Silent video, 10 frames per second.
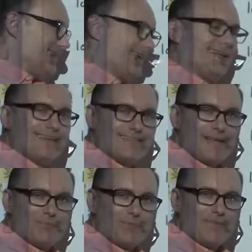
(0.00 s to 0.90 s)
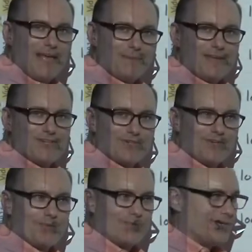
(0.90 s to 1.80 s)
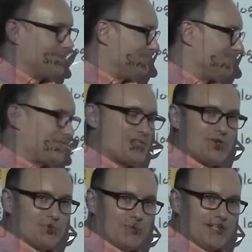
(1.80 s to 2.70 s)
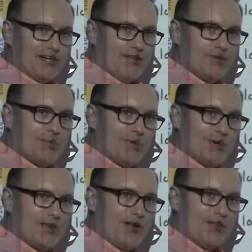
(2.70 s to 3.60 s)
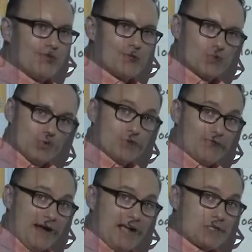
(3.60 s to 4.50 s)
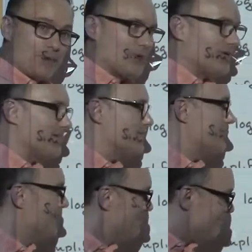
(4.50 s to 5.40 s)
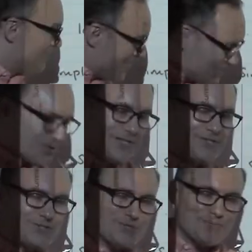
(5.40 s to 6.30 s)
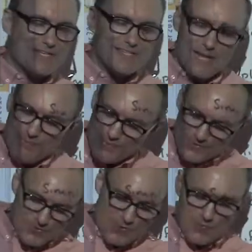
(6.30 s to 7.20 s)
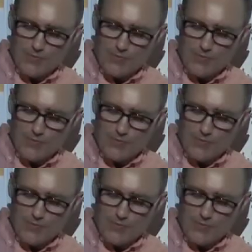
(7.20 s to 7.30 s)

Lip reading: except we've got to make sure that we're still really comfortable with all of those rules for exponents. So let's do some examples where we're